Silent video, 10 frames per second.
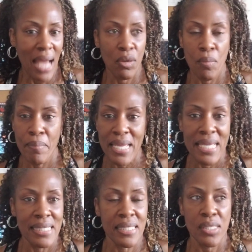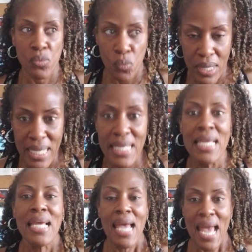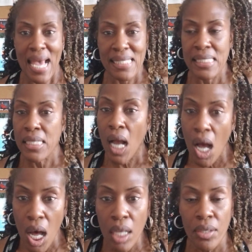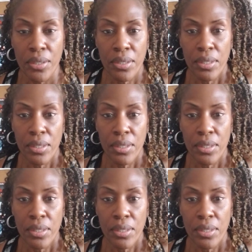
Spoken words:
don't mean just we as in color.